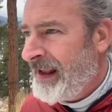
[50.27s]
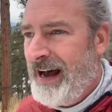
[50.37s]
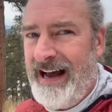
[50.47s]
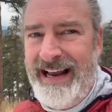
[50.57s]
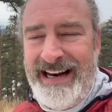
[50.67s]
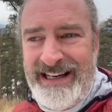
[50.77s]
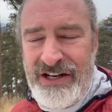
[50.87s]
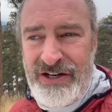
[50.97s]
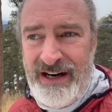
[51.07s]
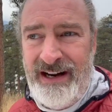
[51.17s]
Uh, in
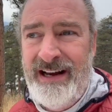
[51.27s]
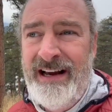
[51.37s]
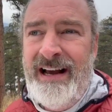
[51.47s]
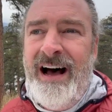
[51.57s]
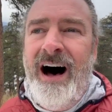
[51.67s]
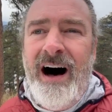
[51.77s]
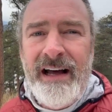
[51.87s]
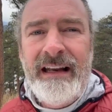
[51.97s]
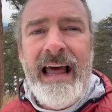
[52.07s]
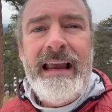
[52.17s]
addition,
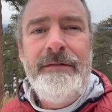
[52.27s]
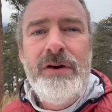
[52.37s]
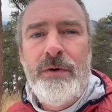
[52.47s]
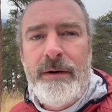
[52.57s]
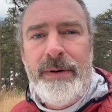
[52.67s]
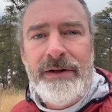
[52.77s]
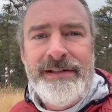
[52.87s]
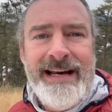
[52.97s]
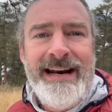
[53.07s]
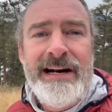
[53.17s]
unlike if you were to build,
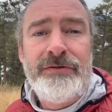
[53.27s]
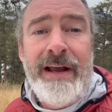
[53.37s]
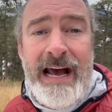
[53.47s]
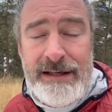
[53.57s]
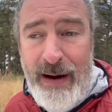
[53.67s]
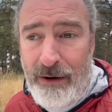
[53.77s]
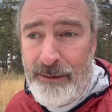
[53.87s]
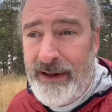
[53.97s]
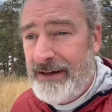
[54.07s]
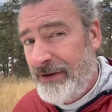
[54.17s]
say, a natural gas power
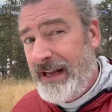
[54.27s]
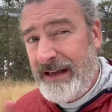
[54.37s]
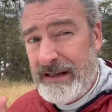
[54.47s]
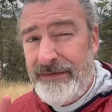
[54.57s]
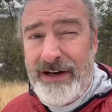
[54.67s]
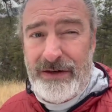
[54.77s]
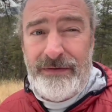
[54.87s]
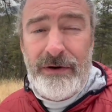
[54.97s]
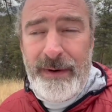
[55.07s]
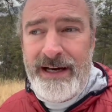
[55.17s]
plant or anything that's fossil
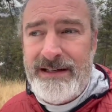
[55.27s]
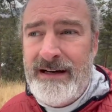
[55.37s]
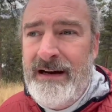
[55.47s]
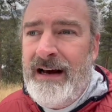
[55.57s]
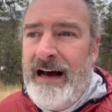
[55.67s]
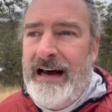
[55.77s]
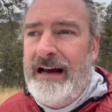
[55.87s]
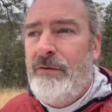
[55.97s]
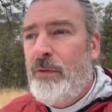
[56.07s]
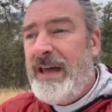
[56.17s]
fuel based, uh,
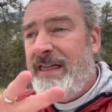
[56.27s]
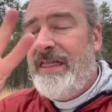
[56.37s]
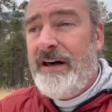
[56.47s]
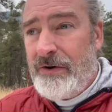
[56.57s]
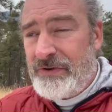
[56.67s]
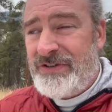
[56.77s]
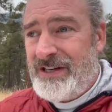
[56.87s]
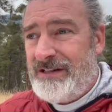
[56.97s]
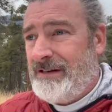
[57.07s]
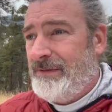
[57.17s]
with those
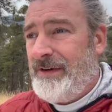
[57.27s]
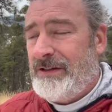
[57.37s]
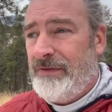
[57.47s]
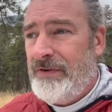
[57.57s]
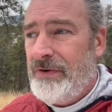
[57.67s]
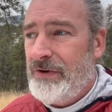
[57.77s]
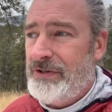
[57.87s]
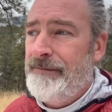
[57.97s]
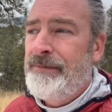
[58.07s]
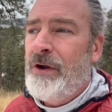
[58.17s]
systems, fossil
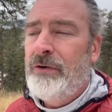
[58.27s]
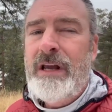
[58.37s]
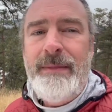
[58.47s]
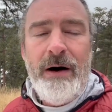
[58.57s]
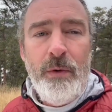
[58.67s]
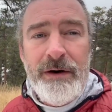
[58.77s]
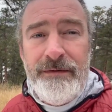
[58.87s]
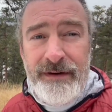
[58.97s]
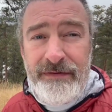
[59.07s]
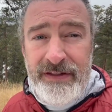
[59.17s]
fuels, only about one
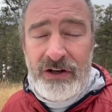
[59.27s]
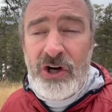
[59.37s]
fifth the